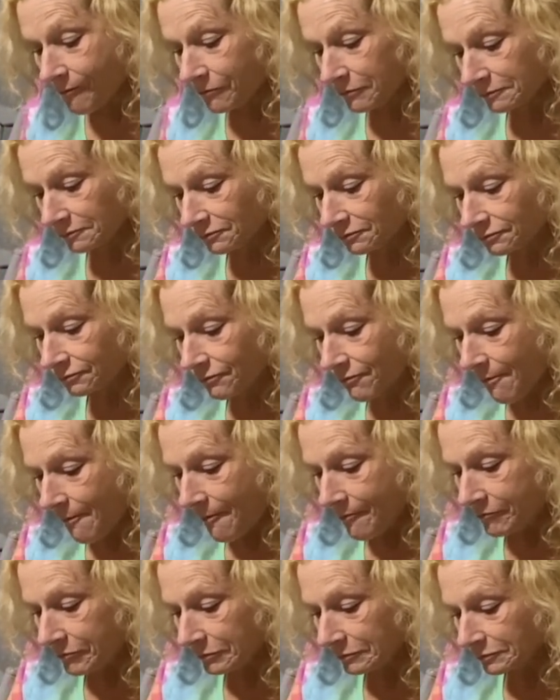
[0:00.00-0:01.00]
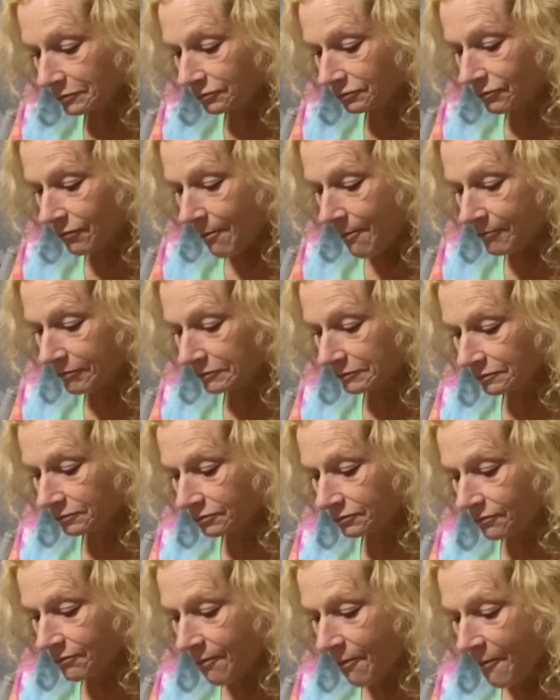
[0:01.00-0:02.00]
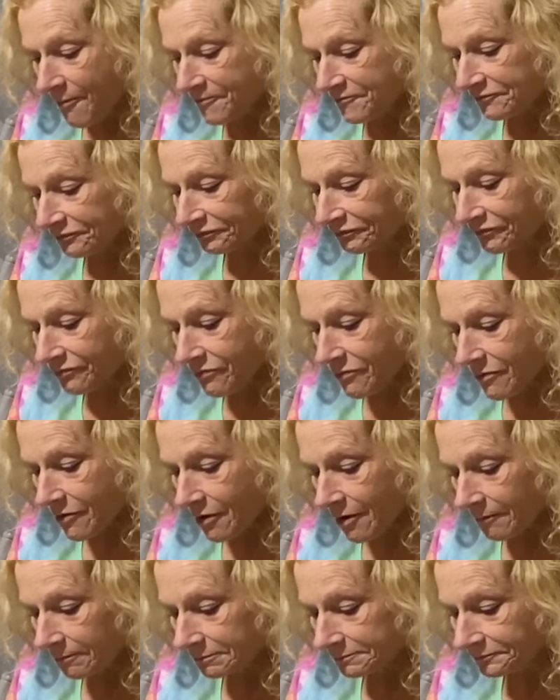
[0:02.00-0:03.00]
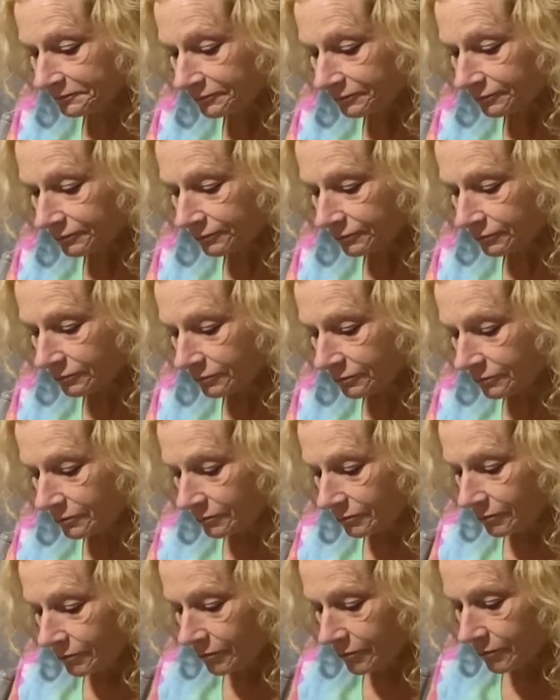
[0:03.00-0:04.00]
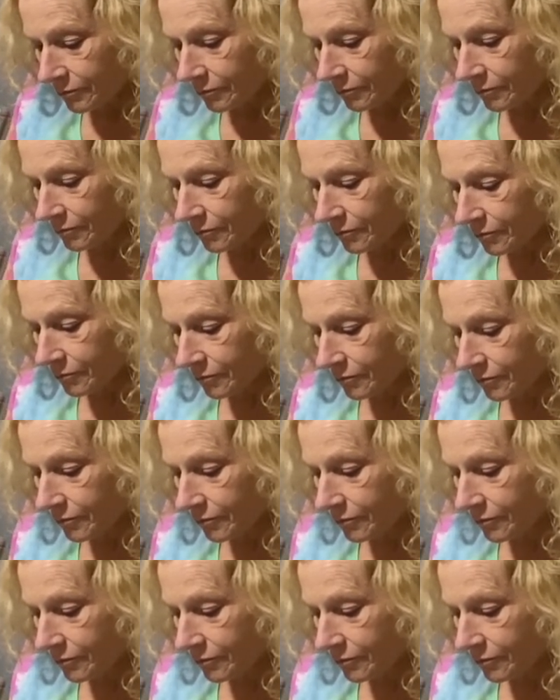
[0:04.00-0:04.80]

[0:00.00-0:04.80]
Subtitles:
in Sanibel Island, Florida, Captiva Island,